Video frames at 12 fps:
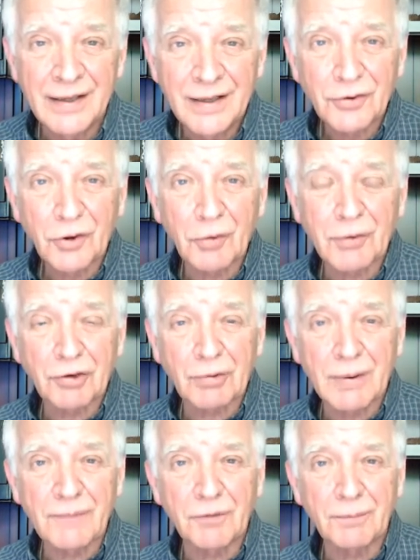two-week
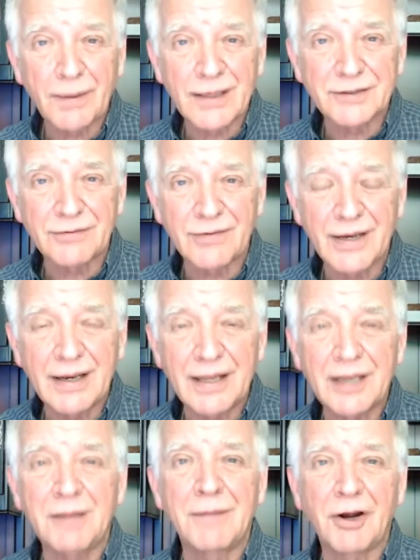trip for
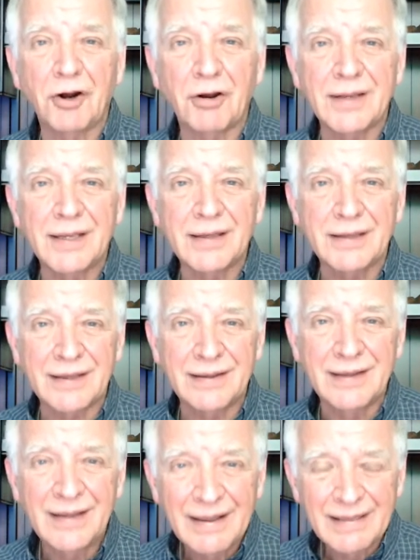Pennsylvania and Maryland,
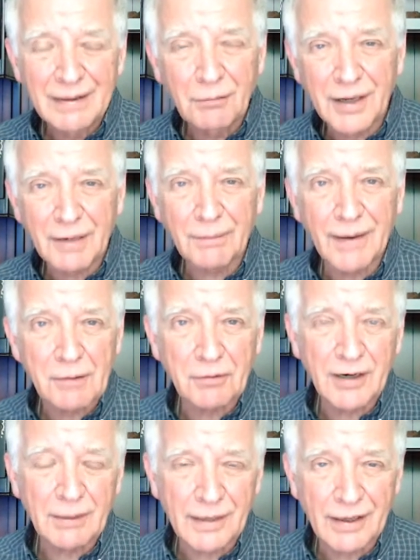and then we get back.
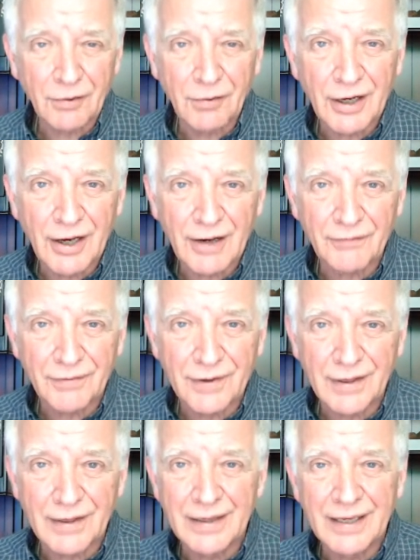We're going to be going off
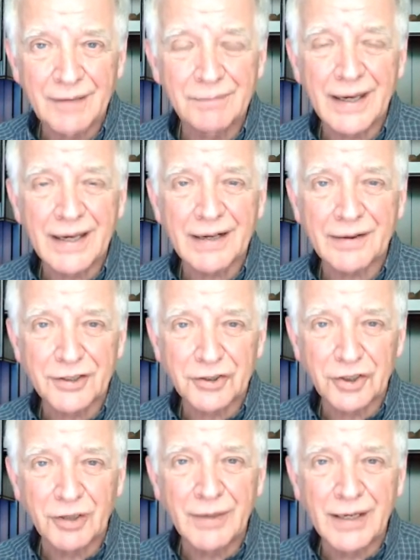uh, in May to
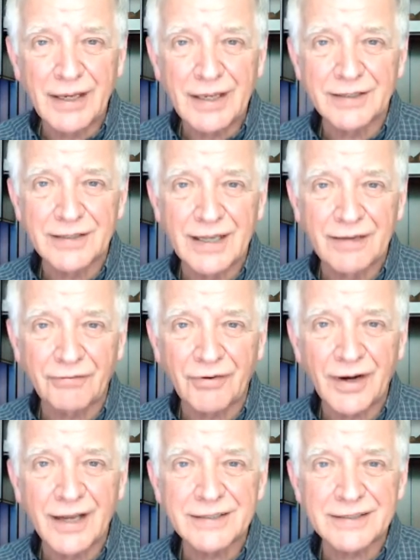Germany and, and
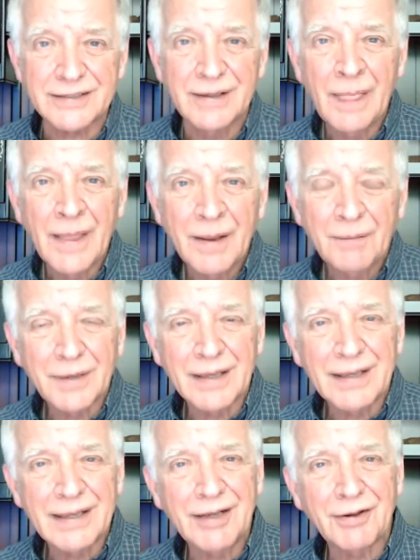France.
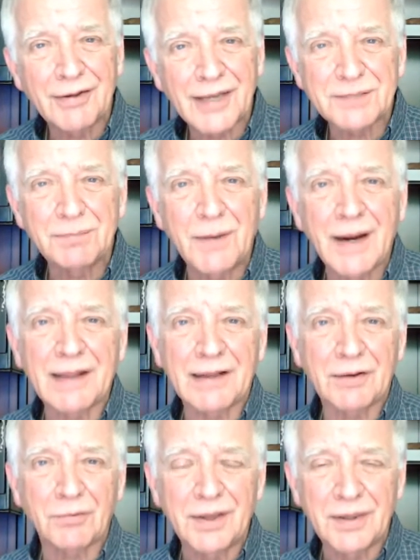But you know, it takes money
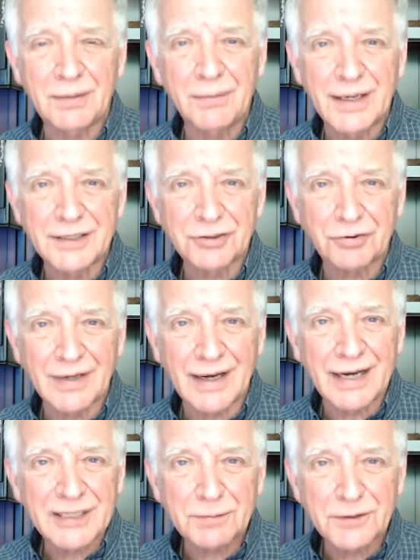to run the ministry.
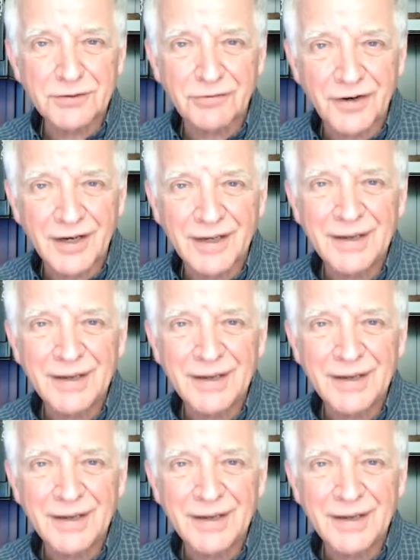Gospel's free,